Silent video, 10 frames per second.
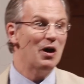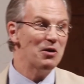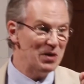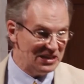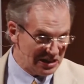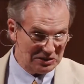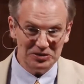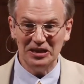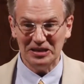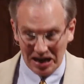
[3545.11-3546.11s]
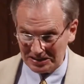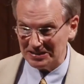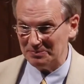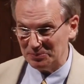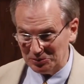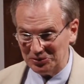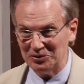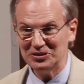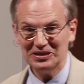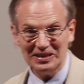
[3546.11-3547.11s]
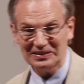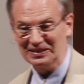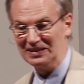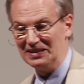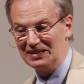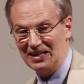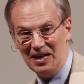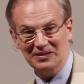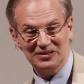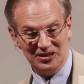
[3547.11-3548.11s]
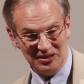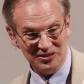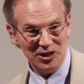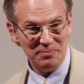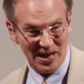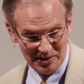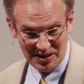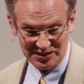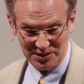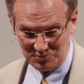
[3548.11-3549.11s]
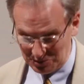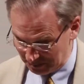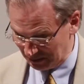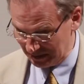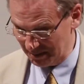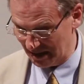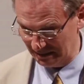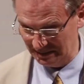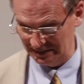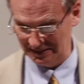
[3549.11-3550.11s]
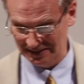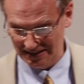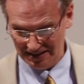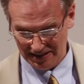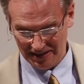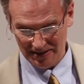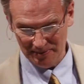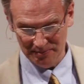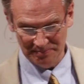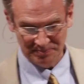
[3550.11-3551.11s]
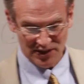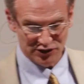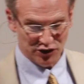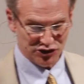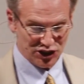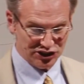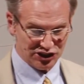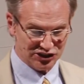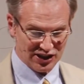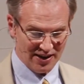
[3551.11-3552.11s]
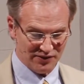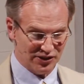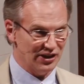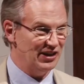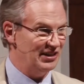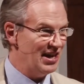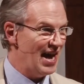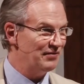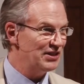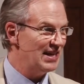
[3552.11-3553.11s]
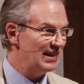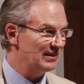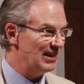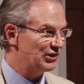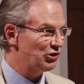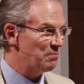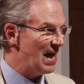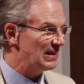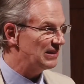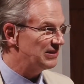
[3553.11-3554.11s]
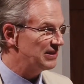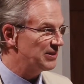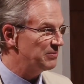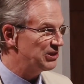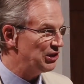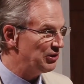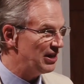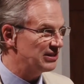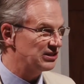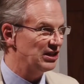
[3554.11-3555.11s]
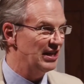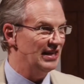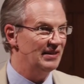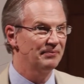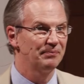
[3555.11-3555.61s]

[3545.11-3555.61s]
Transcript: why we tell you not to pull those things. tell your parents and we'll pull them out. Um, so she's discovered that you have to take electromagnetism seriously.